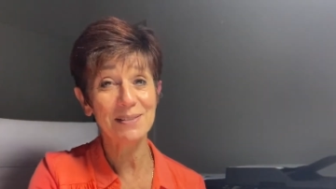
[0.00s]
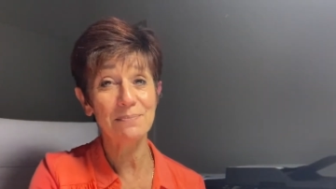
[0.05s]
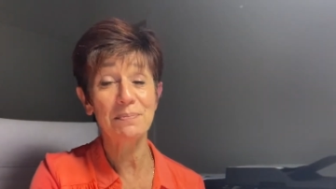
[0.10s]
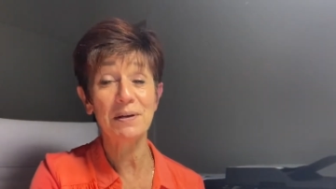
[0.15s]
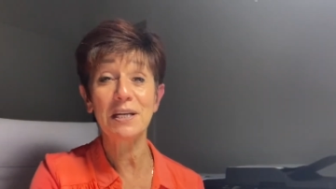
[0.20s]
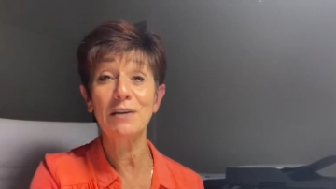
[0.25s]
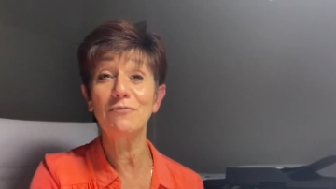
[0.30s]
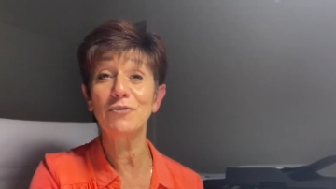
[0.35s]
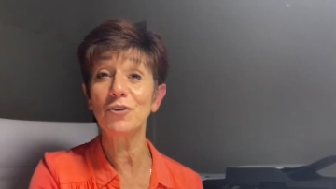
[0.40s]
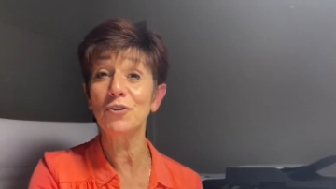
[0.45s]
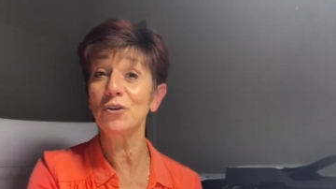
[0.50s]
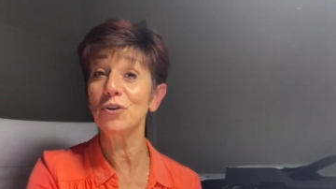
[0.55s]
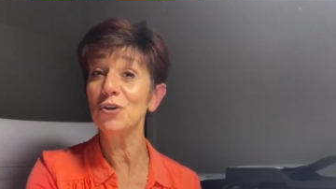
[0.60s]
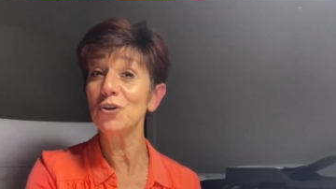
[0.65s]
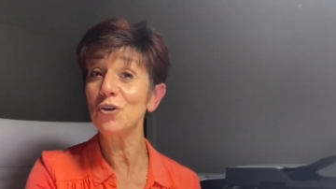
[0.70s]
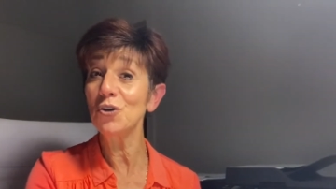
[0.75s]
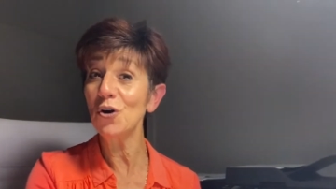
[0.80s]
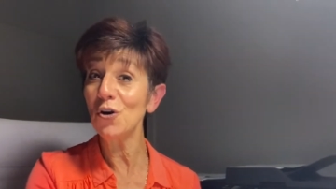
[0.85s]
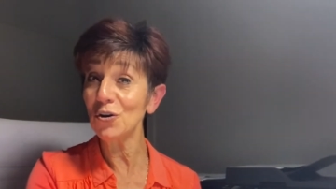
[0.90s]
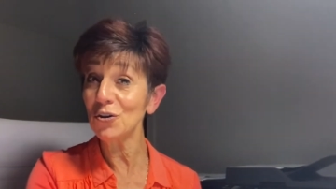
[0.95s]
But if you're
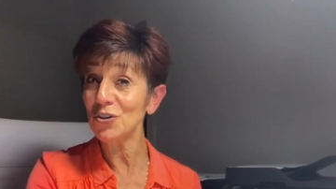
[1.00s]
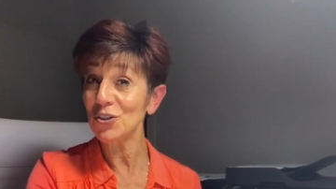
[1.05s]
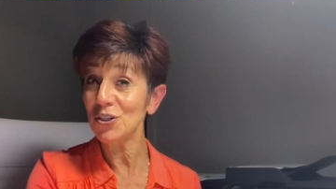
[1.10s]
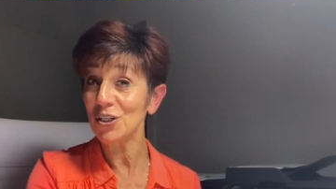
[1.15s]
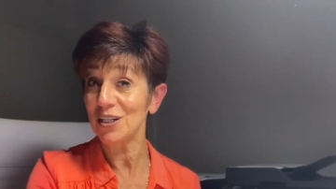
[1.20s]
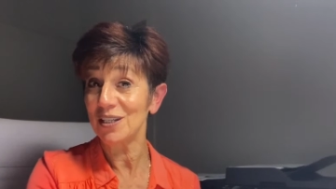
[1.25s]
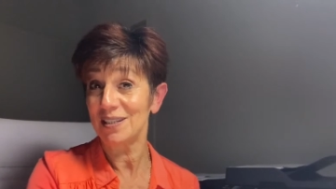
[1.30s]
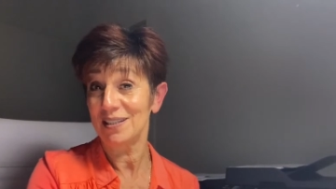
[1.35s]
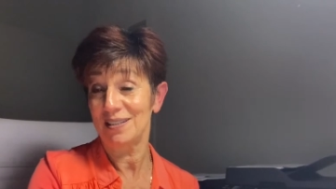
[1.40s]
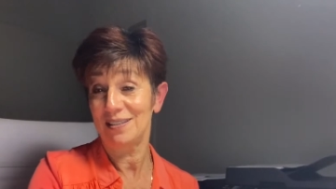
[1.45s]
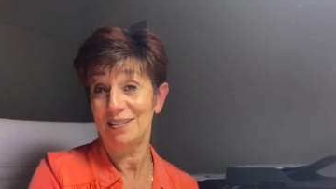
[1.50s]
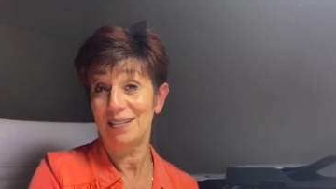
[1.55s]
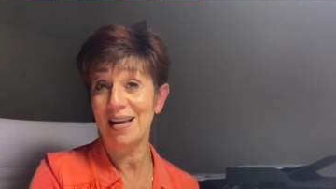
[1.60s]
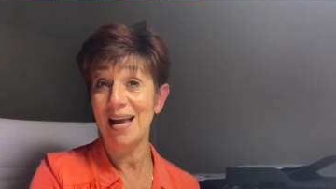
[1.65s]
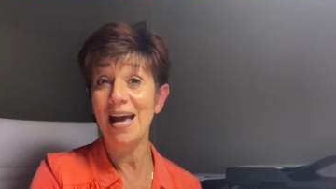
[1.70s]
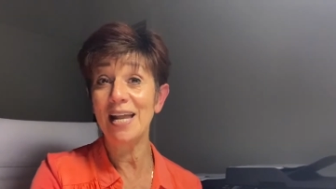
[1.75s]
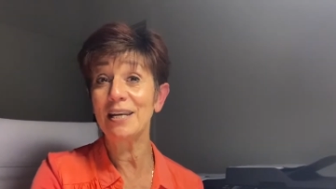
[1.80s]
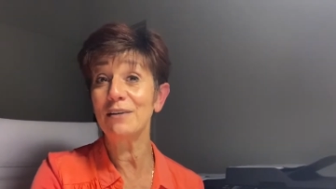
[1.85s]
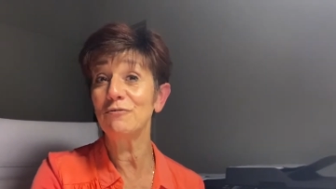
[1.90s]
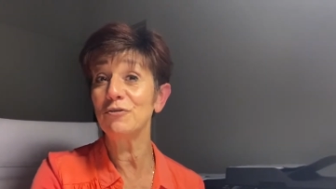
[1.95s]
not,
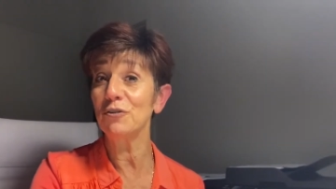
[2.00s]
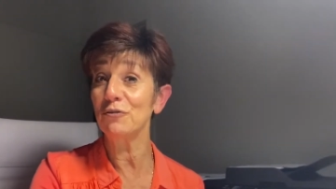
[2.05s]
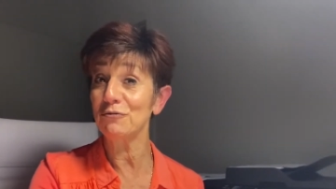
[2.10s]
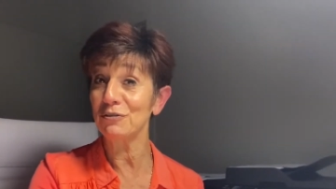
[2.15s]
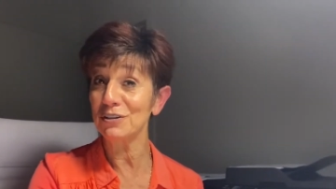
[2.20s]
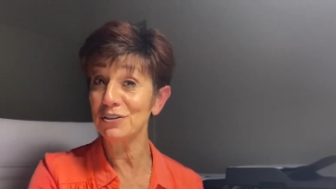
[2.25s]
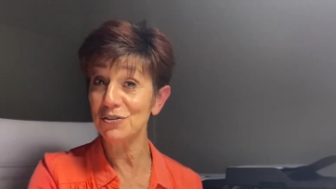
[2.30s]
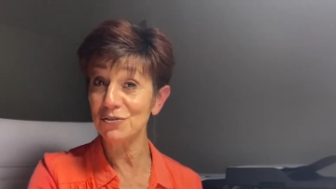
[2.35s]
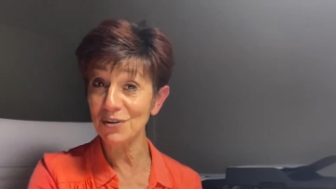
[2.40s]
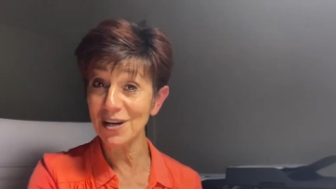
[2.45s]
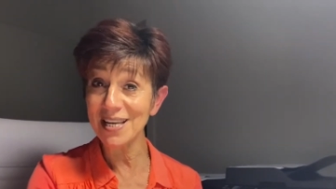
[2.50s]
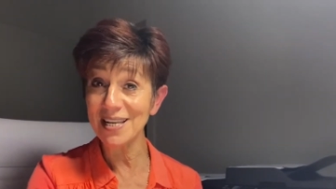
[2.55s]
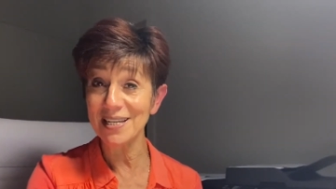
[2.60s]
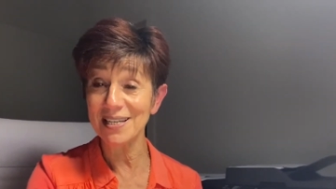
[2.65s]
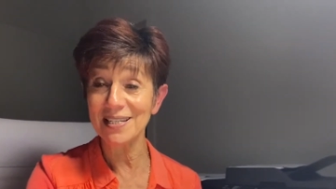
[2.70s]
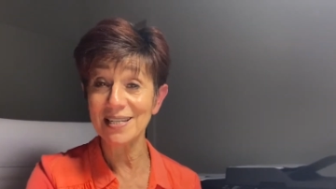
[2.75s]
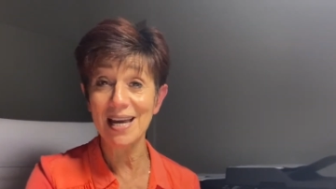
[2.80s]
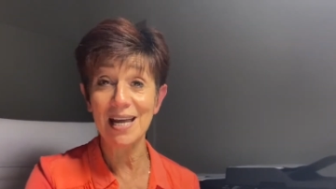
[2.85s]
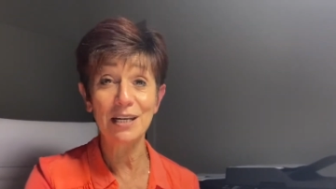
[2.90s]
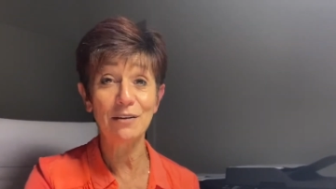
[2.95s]
and if you're
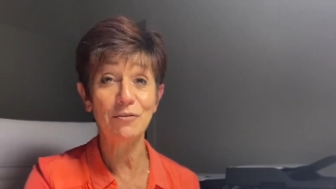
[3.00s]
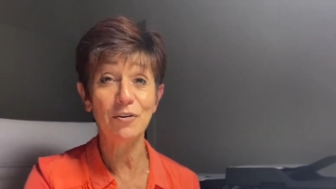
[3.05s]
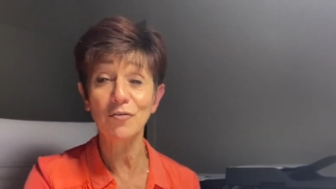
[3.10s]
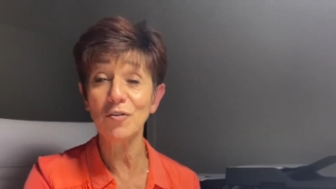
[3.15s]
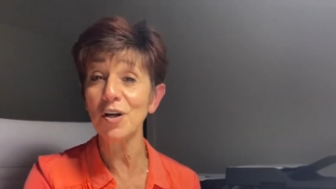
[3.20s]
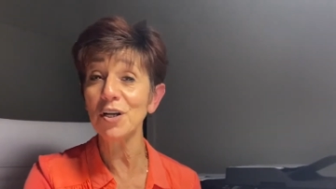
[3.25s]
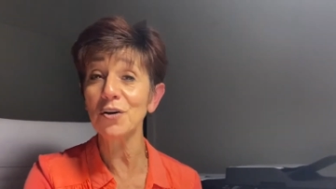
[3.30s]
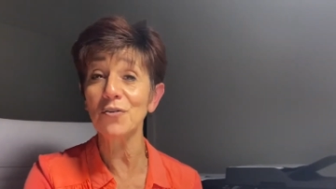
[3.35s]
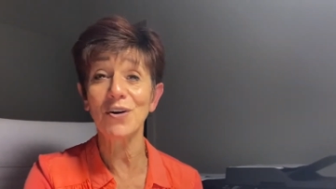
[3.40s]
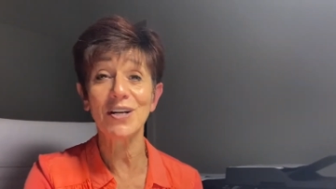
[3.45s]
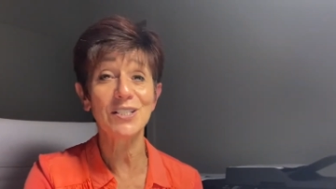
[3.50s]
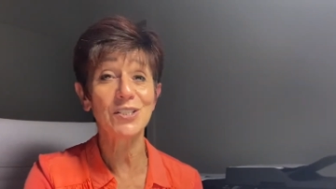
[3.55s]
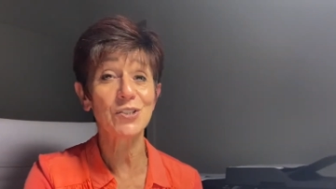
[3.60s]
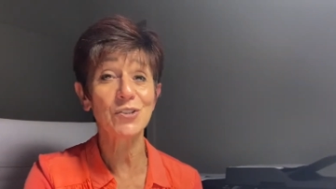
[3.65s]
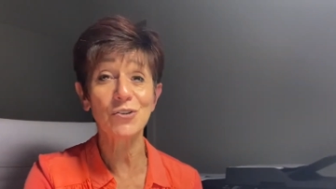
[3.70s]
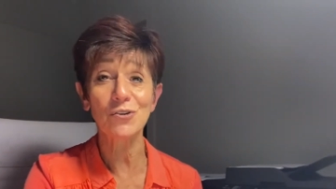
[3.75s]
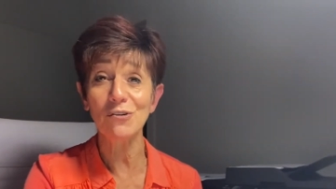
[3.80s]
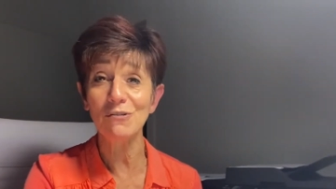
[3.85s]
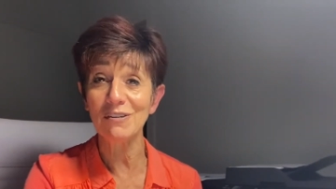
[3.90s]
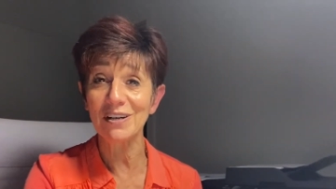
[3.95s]
frustrated, and if you've got a great
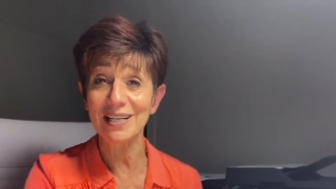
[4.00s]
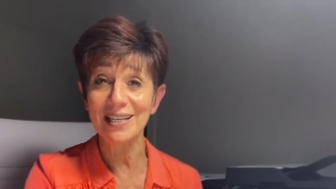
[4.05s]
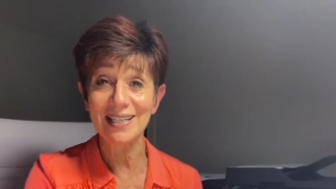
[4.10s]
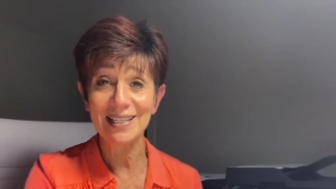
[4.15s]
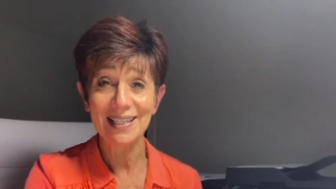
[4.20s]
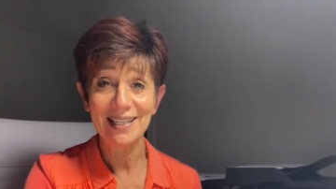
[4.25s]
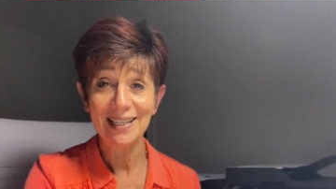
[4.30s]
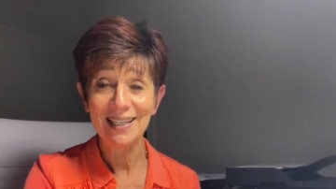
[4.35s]
story,